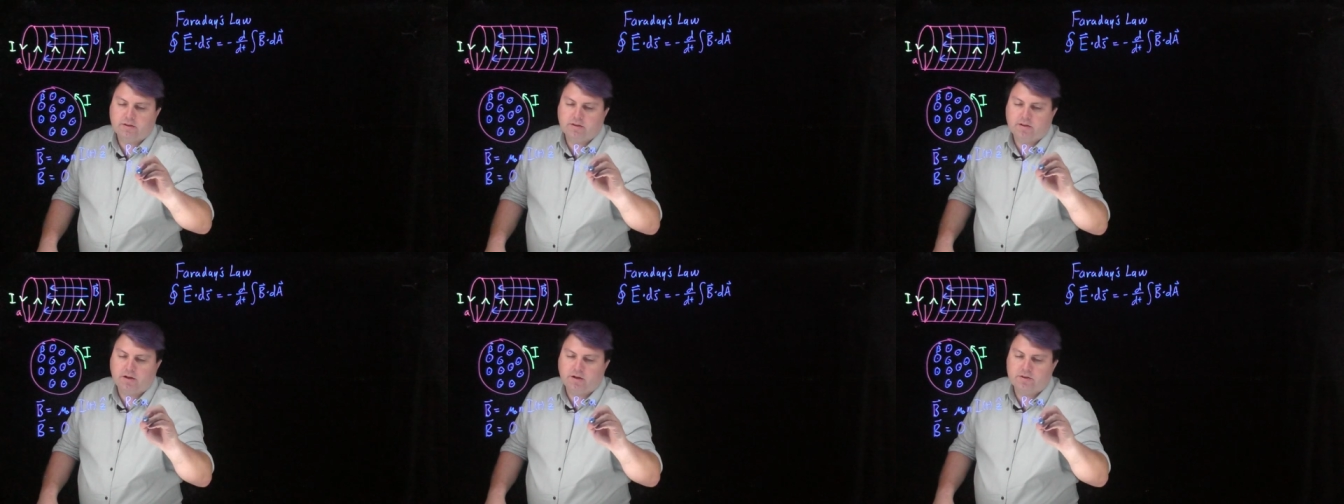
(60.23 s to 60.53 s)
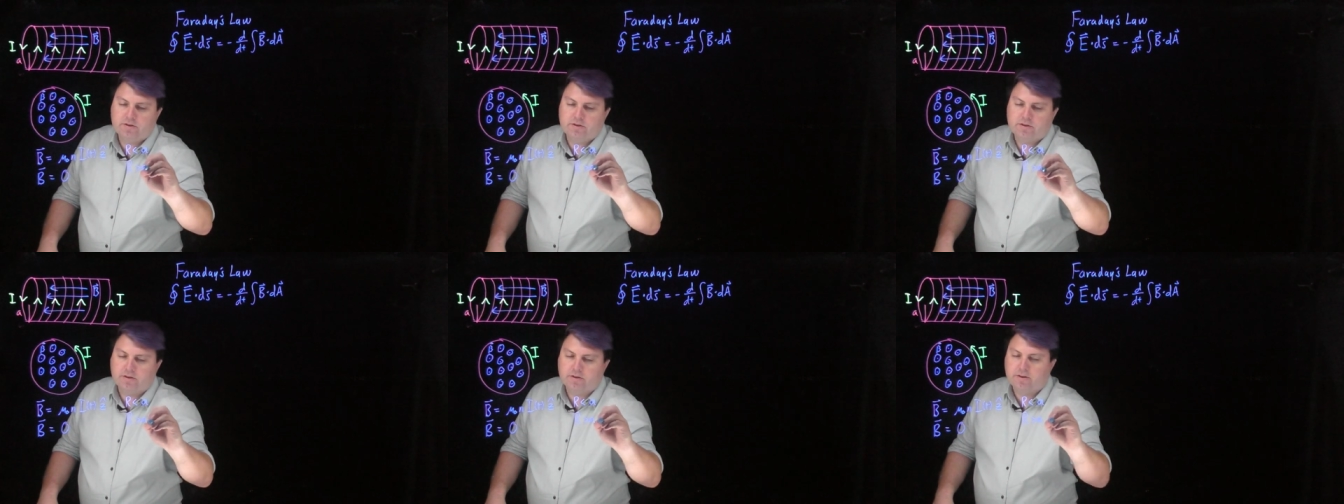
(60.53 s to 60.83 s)

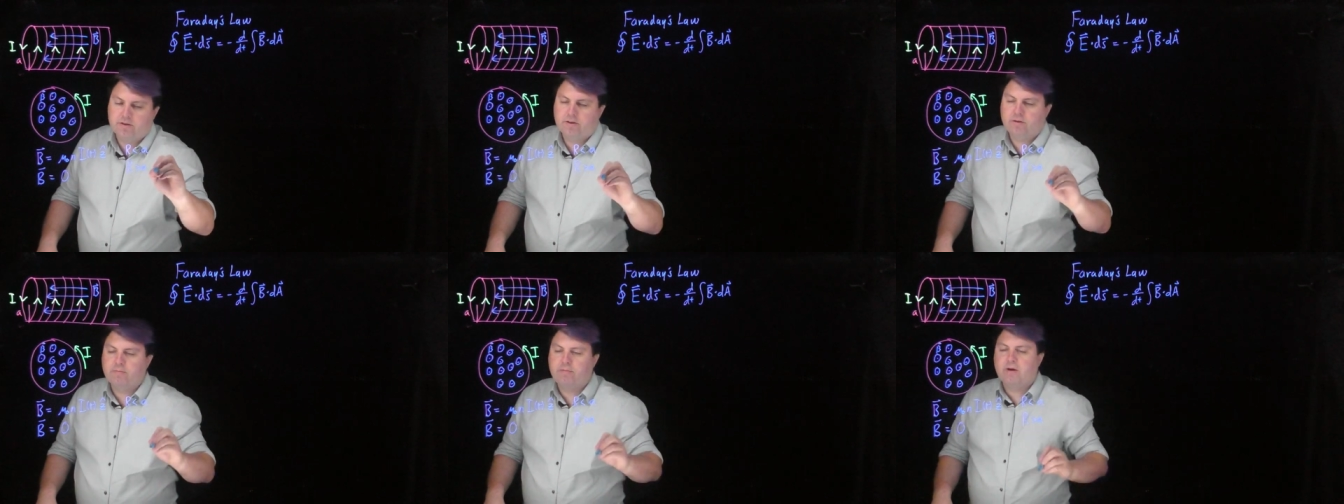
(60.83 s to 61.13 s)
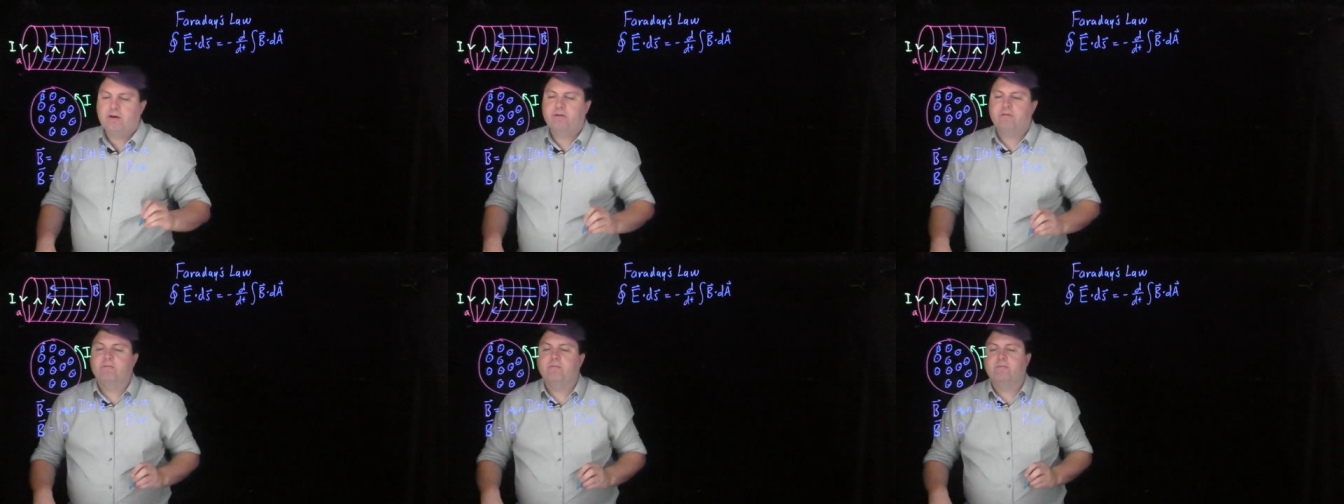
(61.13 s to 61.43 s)
larger than the
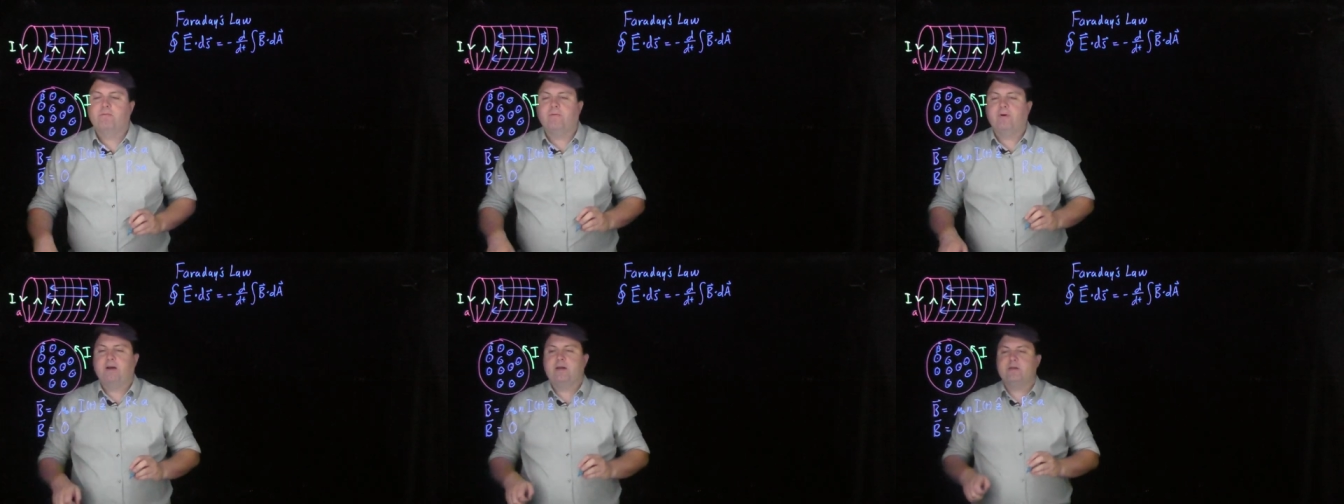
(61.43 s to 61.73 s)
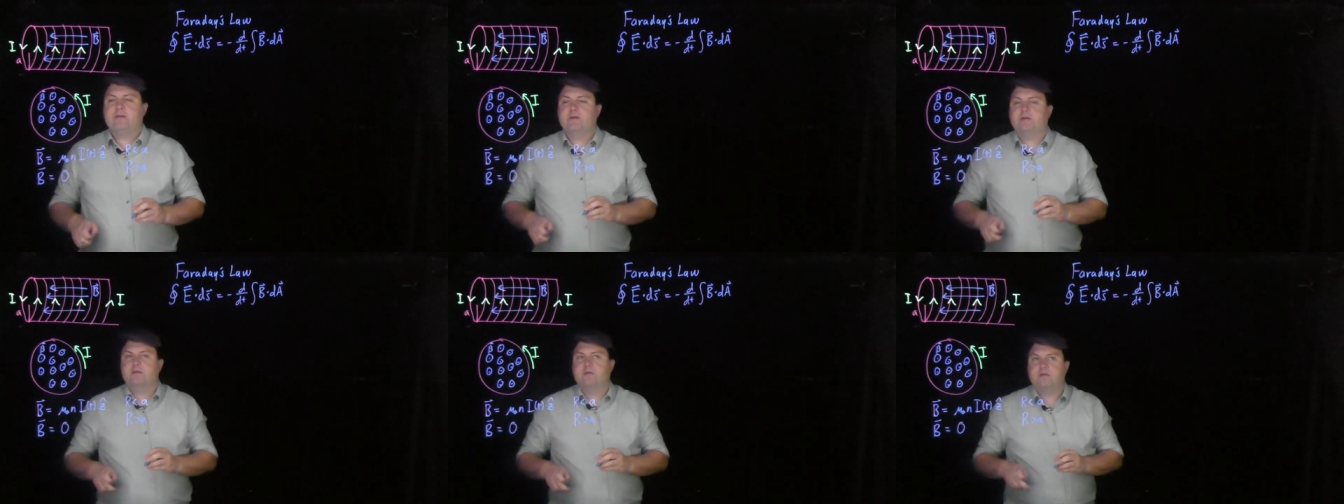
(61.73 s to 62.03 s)

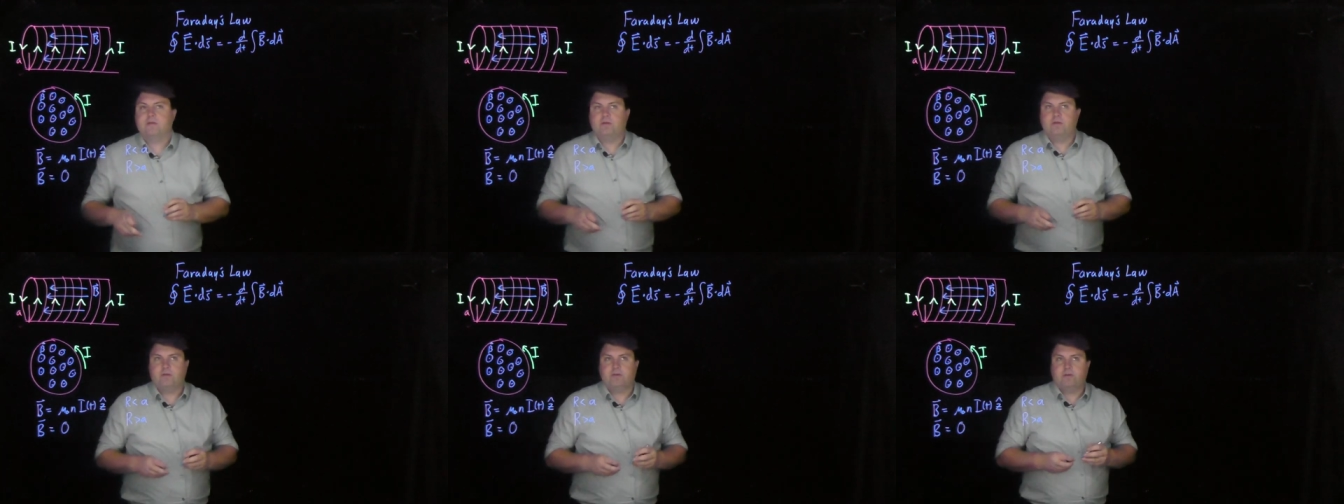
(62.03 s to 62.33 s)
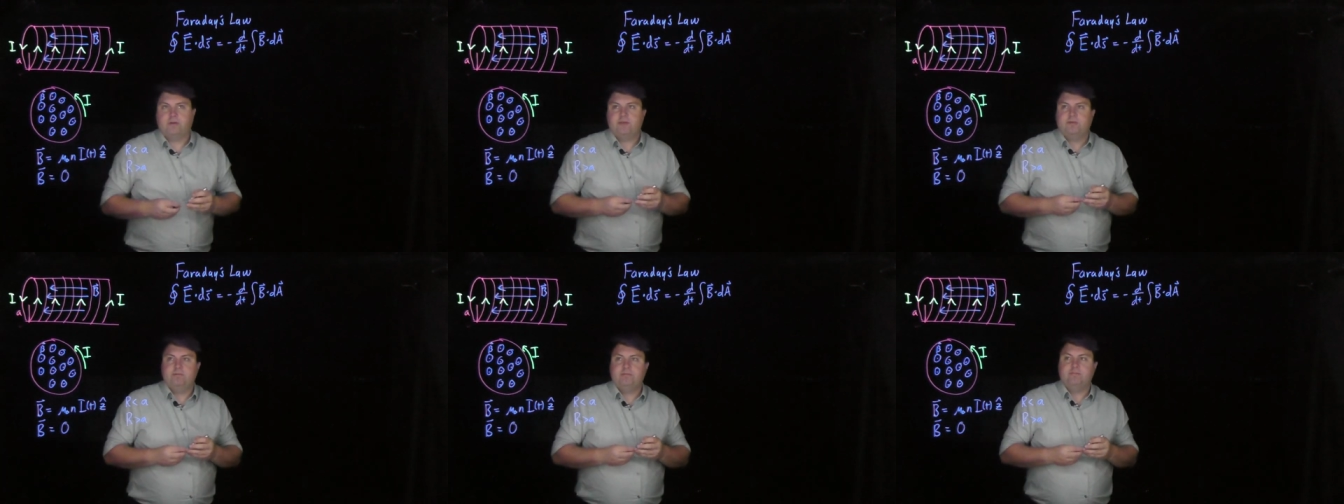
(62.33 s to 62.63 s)
radius of the solenoid.